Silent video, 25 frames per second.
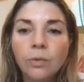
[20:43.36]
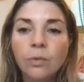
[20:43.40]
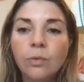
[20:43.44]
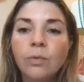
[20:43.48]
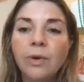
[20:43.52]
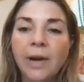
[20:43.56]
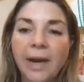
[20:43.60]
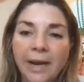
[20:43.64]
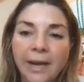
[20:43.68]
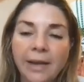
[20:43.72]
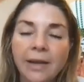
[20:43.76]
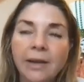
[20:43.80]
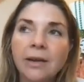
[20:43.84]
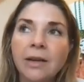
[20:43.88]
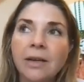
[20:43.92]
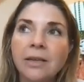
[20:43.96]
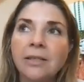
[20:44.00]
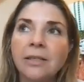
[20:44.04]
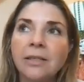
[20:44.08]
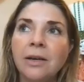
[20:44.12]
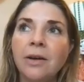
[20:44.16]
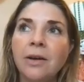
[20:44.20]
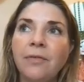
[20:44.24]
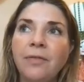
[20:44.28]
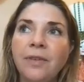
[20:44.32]
Right. And
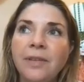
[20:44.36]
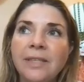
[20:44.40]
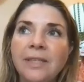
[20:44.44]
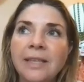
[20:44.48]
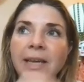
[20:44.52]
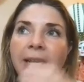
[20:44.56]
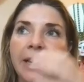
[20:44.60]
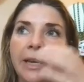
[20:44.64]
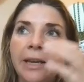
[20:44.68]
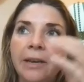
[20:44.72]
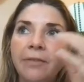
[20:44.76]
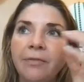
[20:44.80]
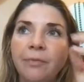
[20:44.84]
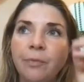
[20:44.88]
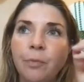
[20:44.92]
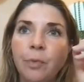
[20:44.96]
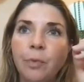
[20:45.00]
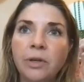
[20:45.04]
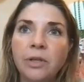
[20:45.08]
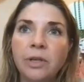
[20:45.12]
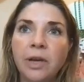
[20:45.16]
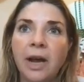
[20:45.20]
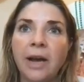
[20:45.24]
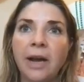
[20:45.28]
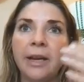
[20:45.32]
also, if it's like, if
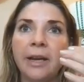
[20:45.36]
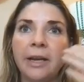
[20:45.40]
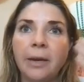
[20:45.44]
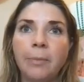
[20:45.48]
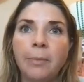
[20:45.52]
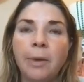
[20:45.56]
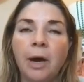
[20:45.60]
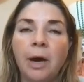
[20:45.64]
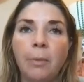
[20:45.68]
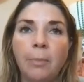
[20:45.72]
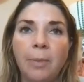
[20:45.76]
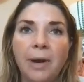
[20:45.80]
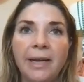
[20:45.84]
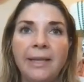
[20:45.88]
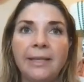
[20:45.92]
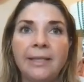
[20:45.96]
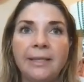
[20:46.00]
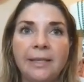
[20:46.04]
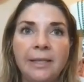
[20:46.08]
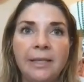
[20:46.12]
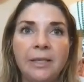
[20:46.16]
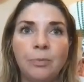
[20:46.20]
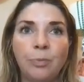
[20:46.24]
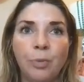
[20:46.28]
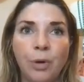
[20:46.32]
we're talking about
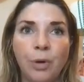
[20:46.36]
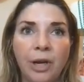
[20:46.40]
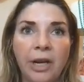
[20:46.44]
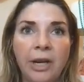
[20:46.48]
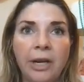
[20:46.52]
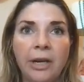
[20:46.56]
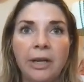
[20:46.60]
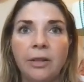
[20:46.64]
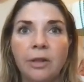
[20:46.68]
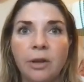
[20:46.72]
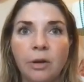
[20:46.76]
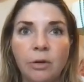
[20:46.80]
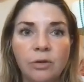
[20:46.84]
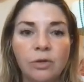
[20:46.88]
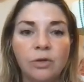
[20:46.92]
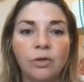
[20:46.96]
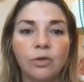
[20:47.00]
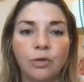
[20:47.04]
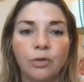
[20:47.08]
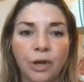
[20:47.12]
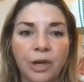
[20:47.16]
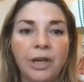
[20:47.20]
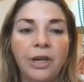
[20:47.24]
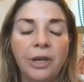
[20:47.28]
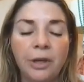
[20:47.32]
Pisces bringing in those
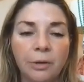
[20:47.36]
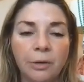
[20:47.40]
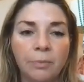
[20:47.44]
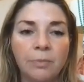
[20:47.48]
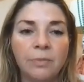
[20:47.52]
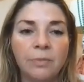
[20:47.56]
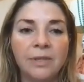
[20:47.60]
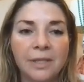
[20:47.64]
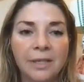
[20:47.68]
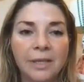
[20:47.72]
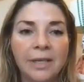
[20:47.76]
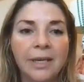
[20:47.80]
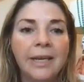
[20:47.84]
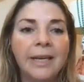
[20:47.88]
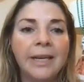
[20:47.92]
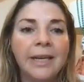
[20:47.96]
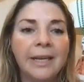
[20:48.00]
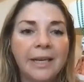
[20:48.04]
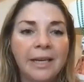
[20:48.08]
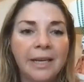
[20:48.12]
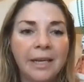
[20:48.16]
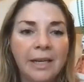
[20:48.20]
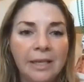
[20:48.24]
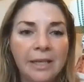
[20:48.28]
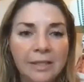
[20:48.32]
dreams,
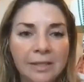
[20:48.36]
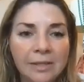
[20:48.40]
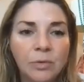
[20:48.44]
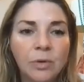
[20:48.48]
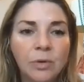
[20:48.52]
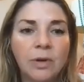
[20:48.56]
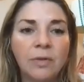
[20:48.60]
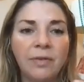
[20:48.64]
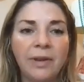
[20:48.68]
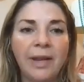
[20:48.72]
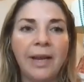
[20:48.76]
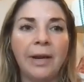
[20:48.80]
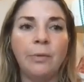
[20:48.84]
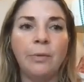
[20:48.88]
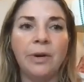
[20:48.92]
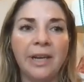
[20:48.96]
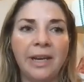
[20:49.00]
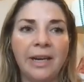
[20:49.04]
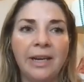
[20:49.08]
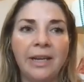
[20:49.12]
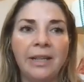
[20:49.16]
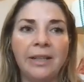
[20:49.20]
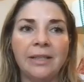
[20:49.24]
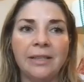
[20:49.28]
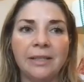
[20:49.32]
it's sort of like we're
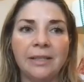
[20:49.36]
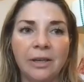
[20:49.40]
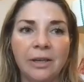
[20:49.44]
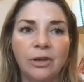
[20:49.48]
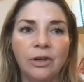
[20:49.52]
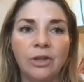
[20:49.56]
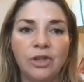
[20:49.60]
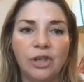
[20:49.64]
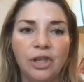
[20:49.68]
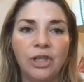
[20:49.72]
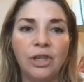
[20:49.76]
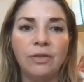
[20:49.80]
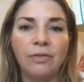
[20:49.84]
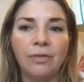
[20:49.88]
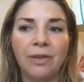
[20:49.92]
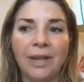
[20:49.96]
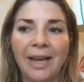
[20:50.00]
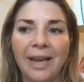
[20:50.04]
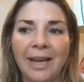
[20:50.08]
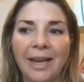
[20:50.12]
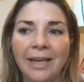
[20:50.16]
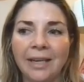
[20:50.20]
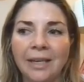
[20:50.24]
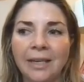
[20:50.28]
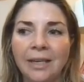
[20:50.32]
getting this energy of
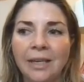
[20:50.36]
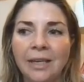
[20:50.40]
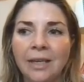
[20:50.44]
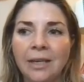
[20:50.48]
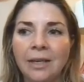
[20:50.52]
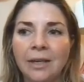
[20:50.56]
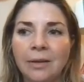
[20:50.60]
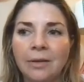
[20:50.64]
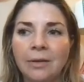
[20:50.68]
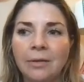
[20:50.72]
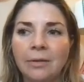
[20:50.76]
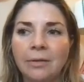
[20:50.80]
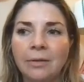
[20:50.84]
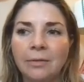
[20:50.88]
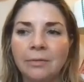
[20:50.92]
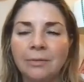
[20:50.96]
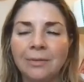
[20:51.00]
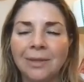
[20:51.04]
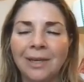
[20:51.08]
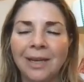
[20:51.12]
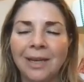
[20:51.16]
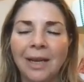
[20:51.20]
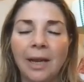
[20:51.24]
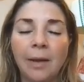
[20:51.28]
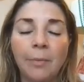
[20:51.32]
like,
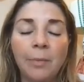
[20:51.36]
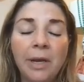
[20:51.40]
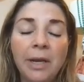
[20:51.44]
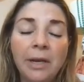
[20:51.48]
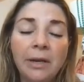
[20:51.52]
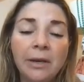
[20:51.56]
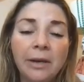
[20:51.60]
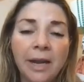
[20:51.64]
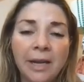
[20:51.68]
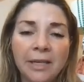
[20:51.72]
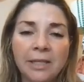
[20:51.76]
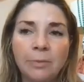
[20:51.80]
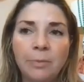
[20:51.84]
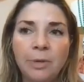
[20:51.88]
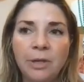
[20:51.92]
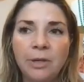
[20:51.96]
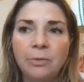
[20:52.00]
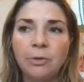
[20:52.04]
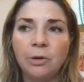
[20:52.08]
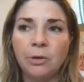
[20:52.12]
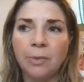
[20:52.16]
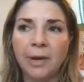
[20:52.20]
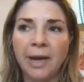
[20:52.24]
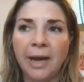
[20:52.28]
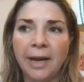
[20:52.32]
I mean, not to be
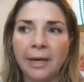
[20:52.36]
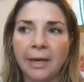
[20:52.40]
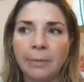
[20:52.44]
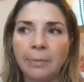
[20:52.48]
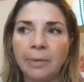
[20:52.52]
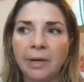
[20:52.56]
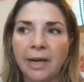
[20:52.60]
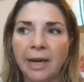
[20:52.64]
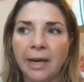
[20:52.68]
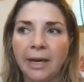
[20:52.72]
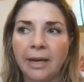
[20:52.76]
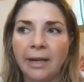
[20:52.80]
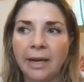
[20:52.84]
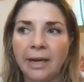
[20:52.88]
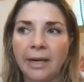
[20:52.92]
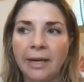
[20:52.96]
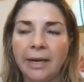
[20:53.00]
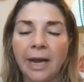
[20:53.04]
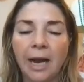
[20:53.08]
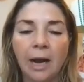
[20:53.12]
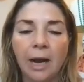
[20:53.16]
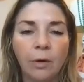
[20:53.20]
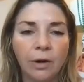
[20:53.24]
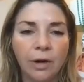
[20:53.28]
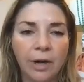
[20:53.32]
dramatic, but kind of like
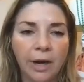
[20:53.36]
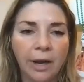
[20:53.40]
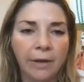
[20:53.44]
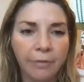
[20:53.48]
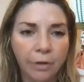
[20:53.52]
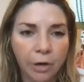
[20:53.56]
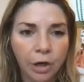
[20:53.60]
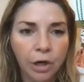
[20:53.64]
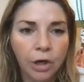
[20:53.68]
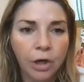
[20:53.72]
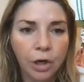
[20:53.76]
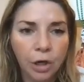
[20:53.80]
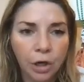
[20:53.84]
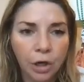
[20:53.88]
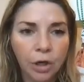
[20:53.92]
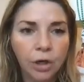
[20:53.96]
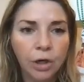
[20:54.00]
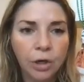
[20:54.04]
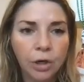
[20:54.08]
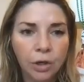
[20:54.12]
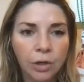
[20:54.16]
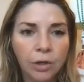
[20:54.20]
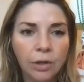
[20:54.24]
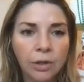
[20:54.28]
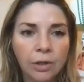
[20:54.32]
now or never.
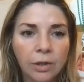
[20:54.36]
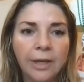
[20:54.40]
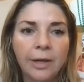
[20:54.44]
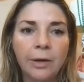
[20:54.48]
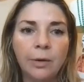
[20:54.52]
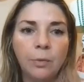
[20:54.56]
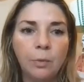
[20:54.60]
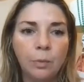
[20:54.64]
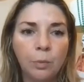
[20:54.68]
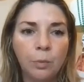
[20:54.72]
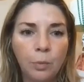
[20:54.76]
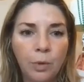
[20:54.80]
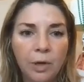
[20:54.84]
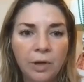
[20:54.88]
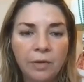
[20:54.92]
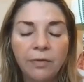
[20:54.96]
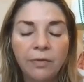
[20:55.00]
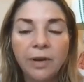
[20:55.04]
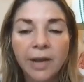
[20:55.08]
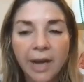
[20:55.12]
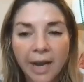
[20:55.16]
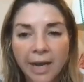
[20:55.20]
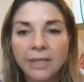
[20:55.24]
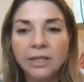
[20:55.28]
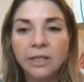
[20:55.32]
Yes.
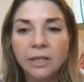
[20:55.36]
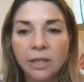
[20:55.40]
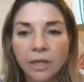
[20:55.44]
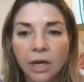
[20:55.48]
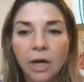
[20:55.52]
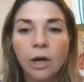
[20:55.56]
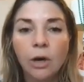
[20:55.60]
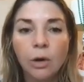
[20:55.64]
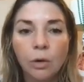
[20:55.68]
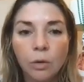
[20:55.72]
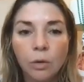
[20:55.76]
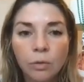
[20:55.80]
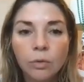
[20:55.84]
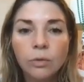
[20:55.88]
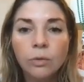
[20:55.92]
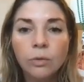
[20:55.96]
Like got and to go